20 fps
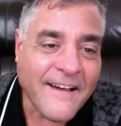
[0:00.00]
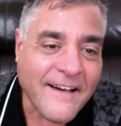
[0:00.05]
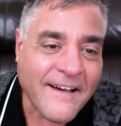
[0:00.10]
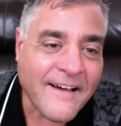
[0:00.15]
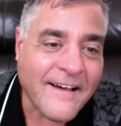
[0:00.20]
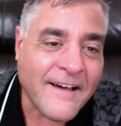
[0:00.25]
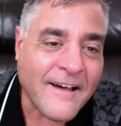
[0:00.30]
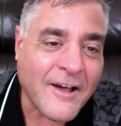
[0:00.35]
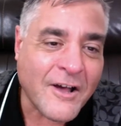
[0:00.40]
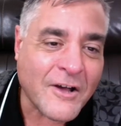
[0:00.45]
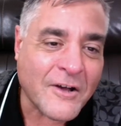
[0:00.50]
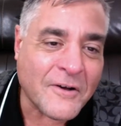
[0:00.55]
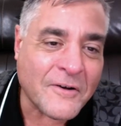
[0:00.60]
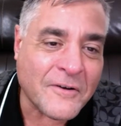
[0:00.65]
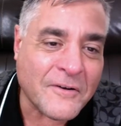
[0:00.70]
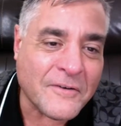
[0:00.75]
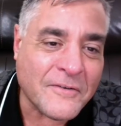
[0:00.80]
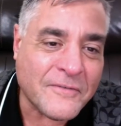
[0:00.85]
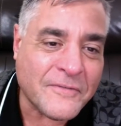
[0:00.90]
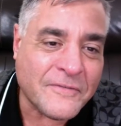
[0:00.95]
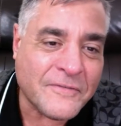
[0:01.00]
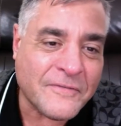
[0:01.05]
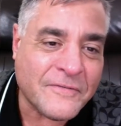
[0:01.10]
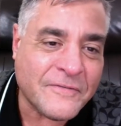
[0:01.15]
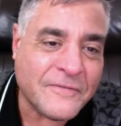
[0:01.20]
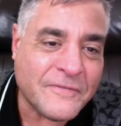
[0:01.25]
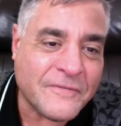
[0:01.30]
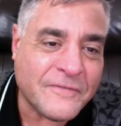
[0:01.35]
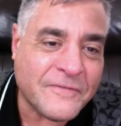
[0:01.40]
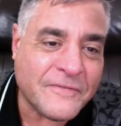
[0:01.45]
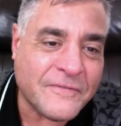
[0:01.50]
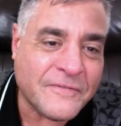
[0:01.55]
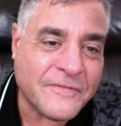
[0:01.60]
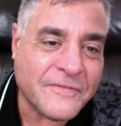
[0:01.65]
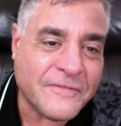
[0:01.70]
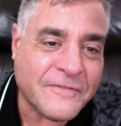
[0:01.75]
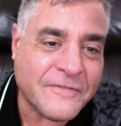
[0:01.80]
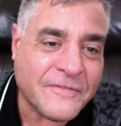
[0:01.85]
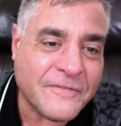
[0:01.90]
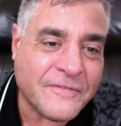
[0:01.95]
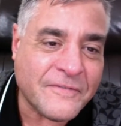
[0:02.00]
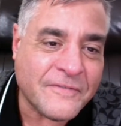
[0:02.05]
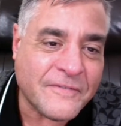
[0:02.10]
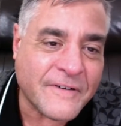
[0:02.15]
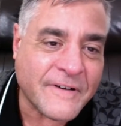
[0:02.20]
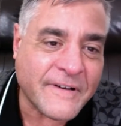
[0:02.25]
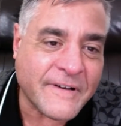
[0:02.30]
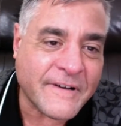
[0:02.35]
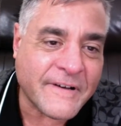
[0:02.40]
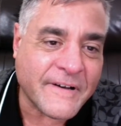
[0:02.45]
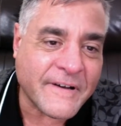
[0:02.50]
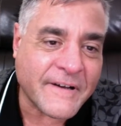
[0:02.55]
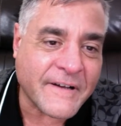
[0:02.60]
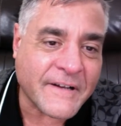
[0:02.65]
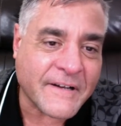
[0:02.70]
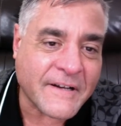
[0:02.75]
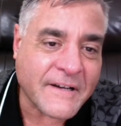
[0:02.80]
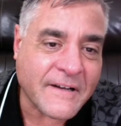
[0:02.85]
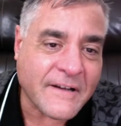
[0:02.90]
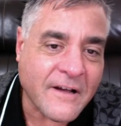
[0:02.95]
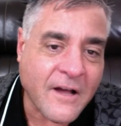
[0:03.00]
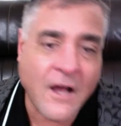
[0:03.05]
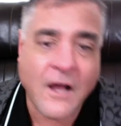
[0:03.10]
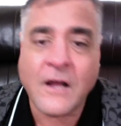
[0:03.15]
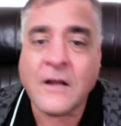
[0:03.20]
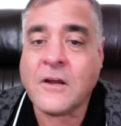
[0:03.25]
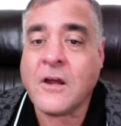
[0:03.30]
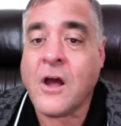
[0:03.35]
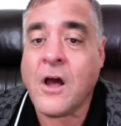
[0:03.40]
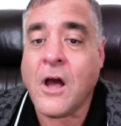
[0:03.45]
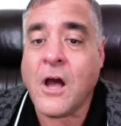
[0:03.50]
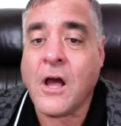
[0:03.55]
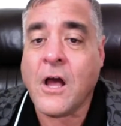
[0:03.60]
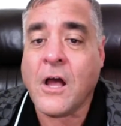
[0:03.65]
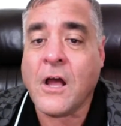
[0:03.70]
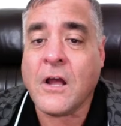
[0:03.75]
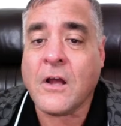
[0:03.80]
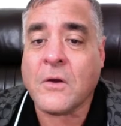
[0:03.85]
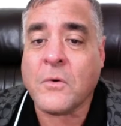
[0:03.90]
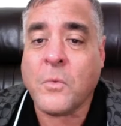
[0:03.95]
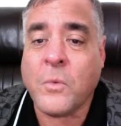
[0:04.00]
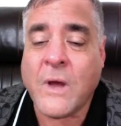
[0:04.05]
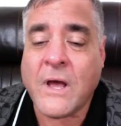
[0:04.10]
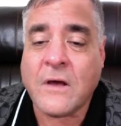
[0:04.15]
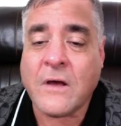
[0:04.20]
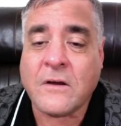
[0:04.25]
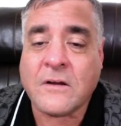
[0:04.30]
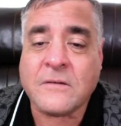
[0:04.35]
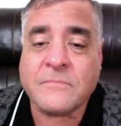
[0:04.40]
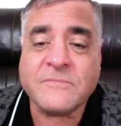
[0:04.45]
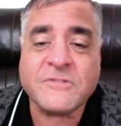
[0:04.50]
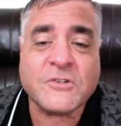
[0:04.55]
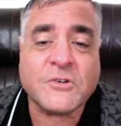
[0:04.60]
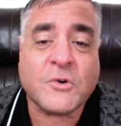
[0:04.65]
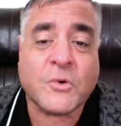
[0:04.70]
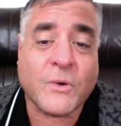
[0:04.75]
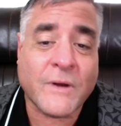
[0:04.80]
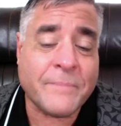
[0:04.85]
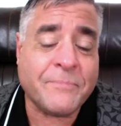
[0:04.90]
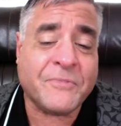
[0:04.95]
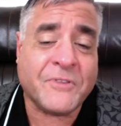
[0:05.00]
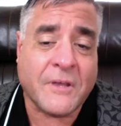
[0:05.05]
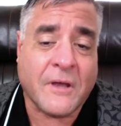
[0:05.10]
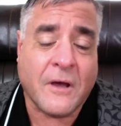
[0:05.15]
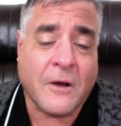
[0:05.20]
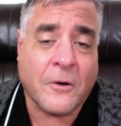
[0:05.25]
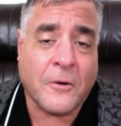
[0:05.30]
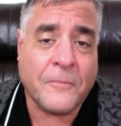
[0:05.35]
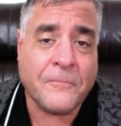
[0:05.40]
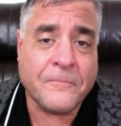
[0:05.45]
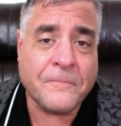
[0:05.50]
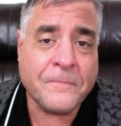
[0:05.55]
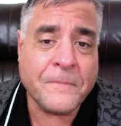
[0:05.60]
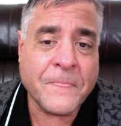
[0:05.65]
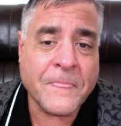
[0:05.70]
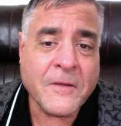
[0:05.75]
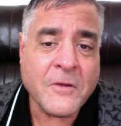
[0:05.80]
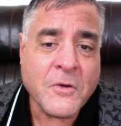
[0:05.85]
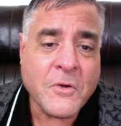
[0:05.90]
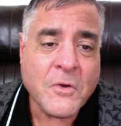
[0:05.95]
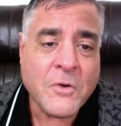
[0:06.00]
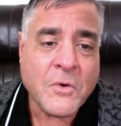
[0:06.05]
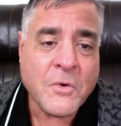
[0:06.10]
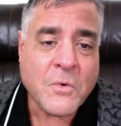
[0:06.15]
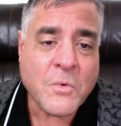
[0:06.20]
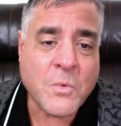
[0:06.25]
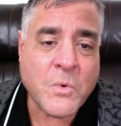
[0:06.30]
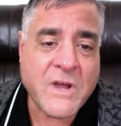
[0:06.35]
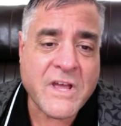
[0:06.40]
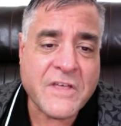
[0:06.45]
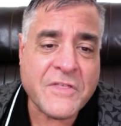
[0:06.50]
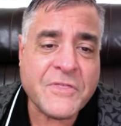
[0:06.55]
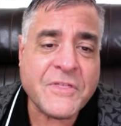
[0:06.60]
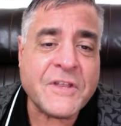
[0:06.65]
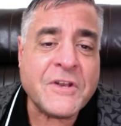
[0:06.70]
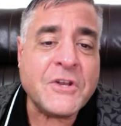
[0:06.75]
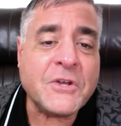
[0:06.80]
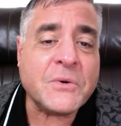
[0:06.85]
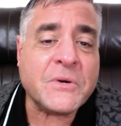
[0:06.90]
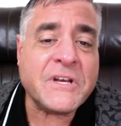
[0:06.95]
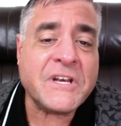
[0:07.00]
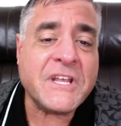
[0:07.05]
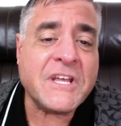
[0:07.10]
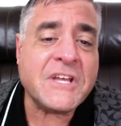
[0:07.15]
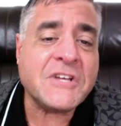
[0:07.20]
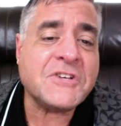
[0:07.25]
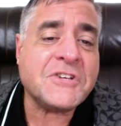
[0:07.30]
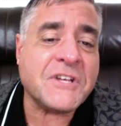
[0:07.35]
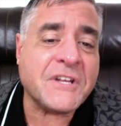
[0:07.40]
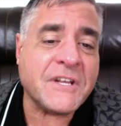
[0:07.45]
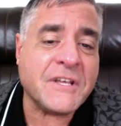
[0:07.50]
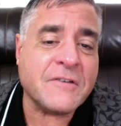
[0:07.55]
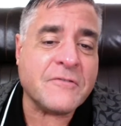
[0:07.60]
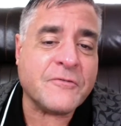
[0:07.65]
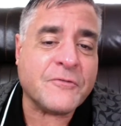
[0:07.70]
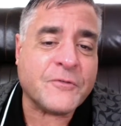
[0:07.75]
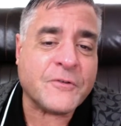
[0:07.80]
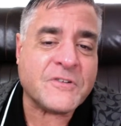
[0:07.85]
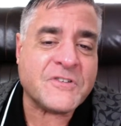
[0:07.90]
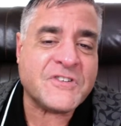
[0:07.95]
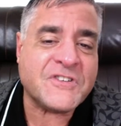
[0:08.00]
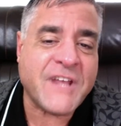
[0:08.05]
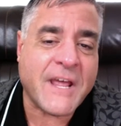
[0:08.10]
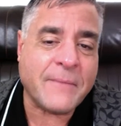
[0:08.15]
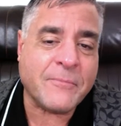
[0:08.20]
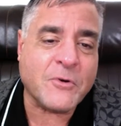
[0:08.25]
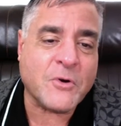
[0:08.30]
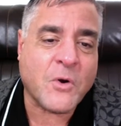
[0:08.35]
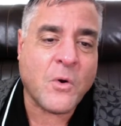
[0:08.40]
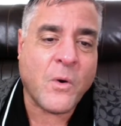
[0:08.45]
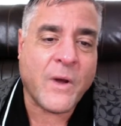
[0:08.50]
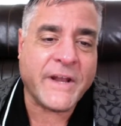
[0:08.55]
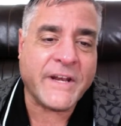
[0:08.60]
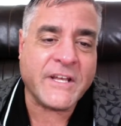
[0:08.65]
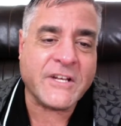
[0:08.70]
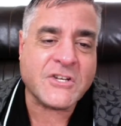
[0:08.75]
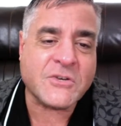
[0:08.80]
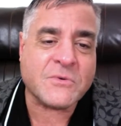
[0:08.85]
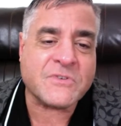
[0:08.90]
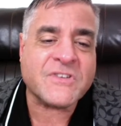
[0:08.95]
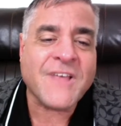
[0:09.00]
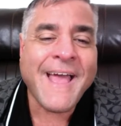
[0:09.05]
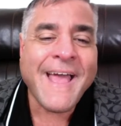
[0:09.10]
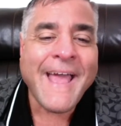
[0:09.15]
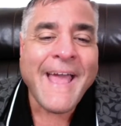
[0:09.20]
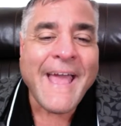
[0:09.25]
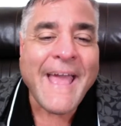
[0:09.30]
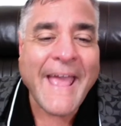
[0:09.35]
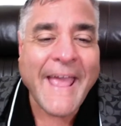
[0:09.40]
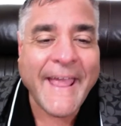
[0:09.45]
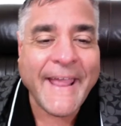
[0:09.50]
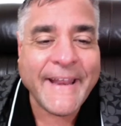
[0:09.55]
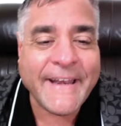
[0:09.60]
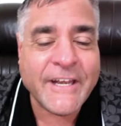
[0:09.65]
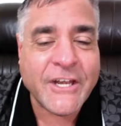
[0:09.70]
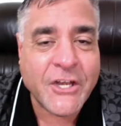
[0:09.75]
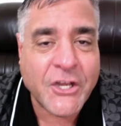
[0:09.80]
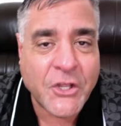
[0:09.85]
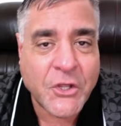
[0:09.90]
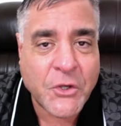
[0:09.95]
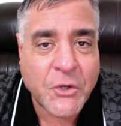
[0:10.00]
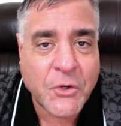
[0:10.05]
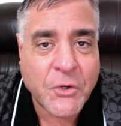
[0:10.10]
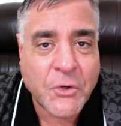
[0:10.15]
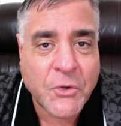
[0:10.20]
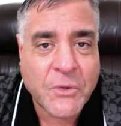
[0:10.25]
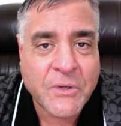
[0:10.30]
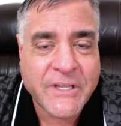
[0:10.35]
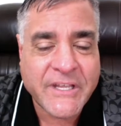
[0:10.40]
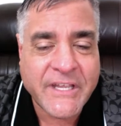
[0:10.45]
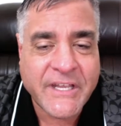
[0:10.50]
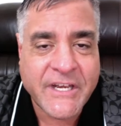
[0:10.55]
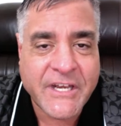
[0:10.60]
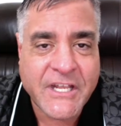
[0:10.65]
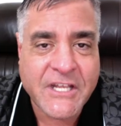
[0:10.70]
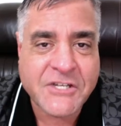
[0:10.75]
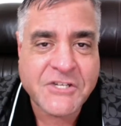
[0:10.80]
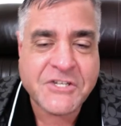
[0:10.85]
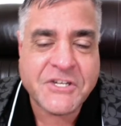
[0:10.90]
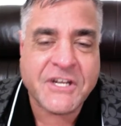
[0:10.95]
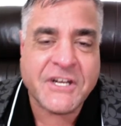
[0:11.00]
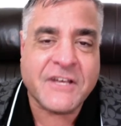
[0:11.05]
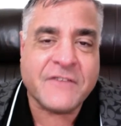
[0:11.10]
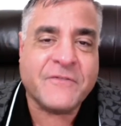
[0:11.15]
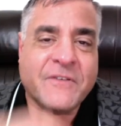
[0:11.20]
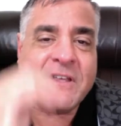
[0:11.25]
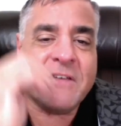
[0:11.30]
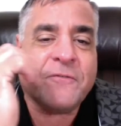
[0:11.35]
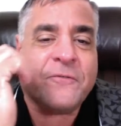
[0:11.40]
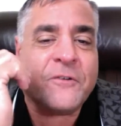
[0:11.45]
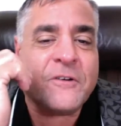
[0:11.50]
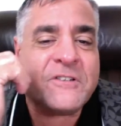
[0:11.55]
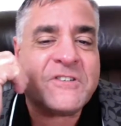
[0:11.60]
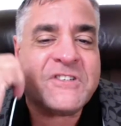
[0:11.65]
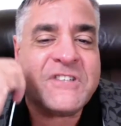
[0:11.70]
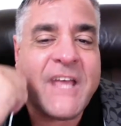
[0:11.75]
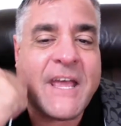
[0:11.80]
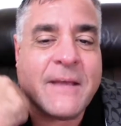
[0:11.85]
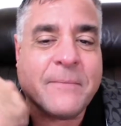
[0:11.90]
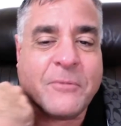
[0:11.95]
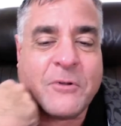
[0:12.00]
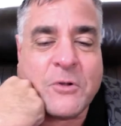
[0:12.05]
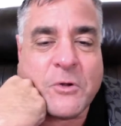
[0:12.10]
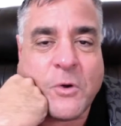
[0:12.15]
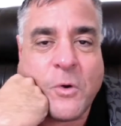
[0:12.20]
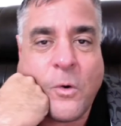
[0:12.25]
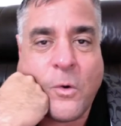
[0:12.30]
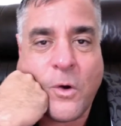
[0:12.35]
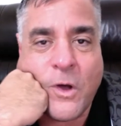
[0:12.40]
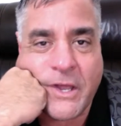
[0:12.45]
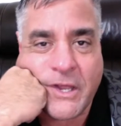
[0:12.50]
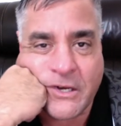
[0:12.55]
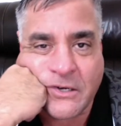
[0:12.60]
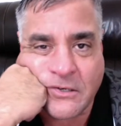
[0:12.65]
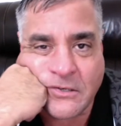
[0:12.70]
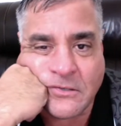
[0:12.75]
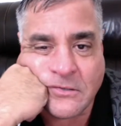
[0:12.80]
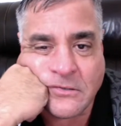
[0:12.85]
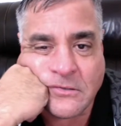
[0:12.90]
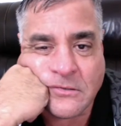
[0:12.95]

oh, fuck. Hong Kong welcomes crypto with a new initiative for stablecoin issuers. A new initiative for stablecoin